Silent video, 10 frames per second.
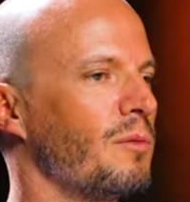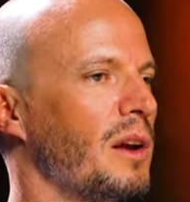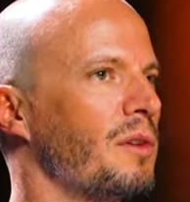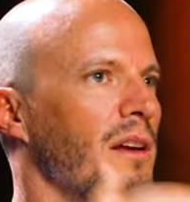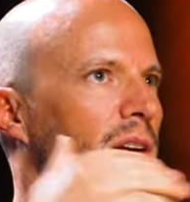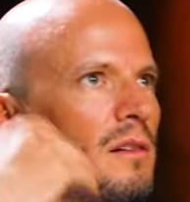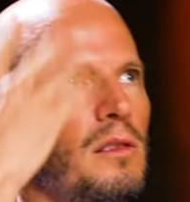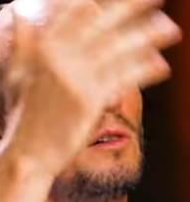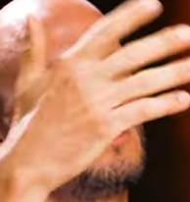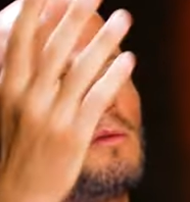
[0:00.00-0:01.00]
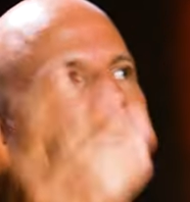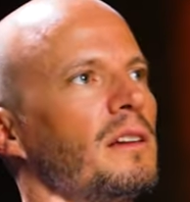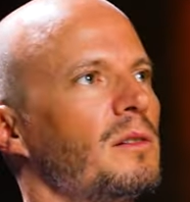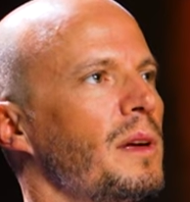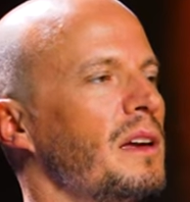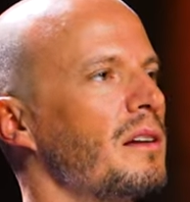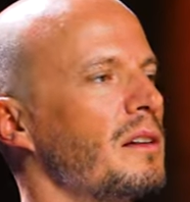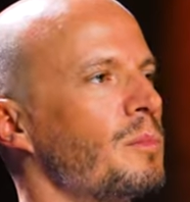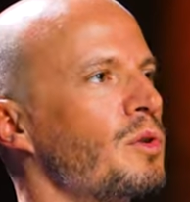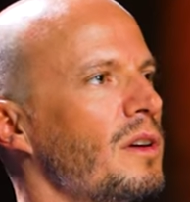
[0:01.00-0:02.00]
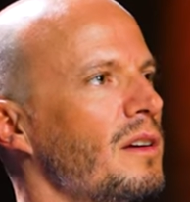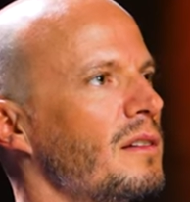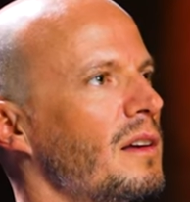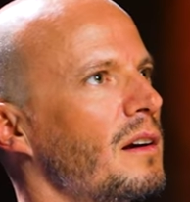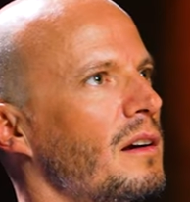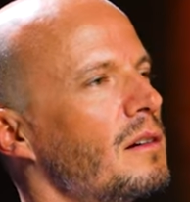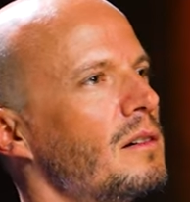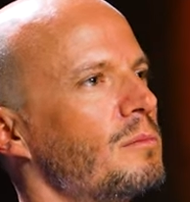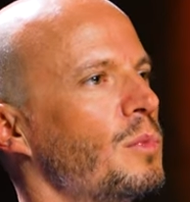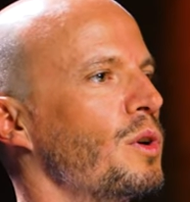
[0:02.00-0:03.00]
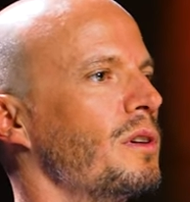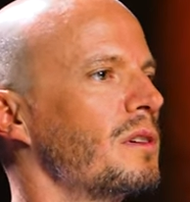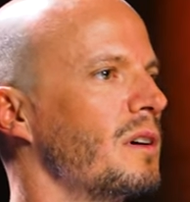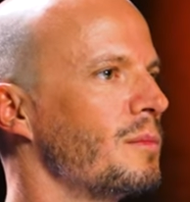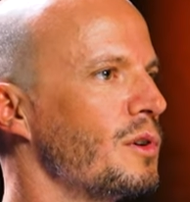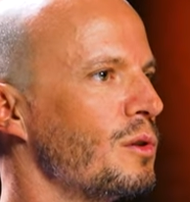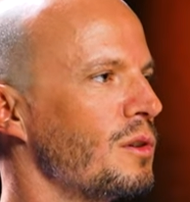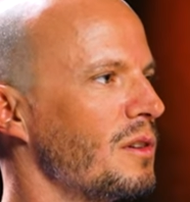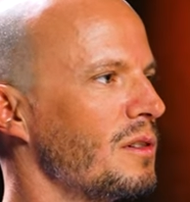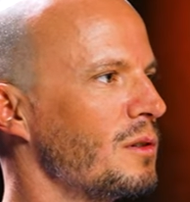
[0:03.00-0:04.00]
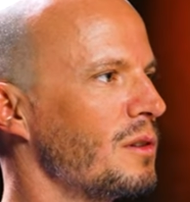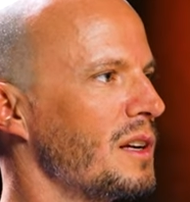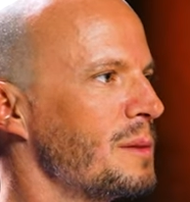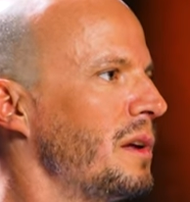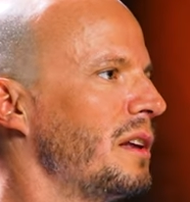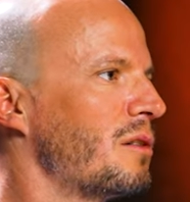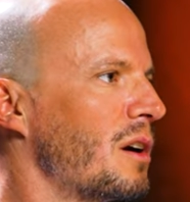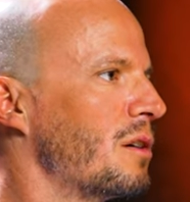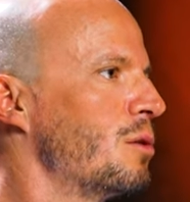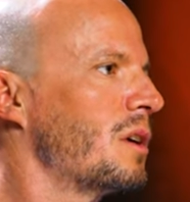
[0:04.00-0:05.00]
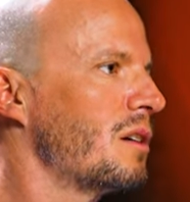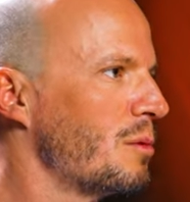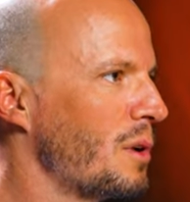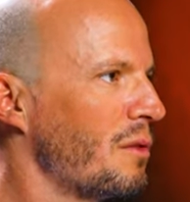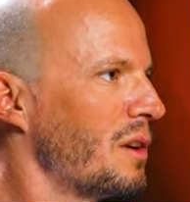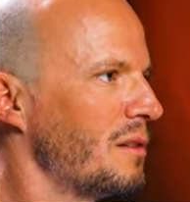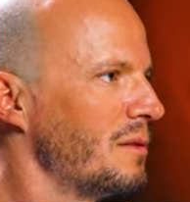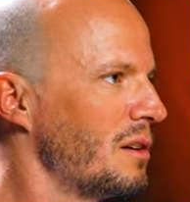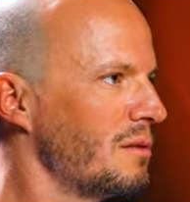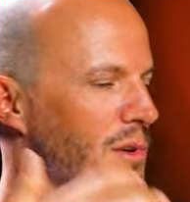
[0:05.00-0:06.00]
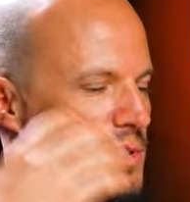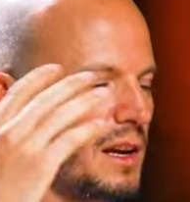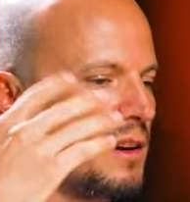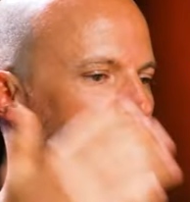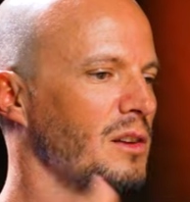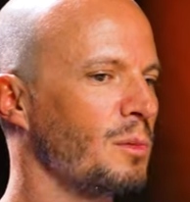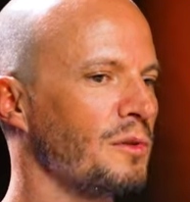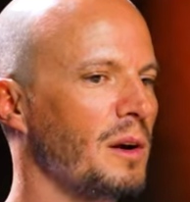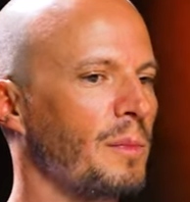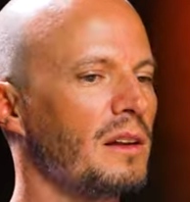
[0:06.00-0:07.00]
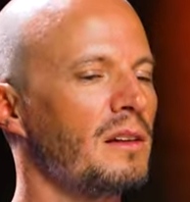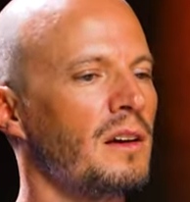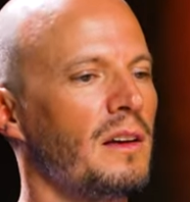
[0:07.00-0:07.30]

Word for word: whenever they then thought of like, you know, making another booking, they're like, oh, booking.com or, or Expedia or Agoda oh, or whatever, yeah. you know, was kind of like top of their mind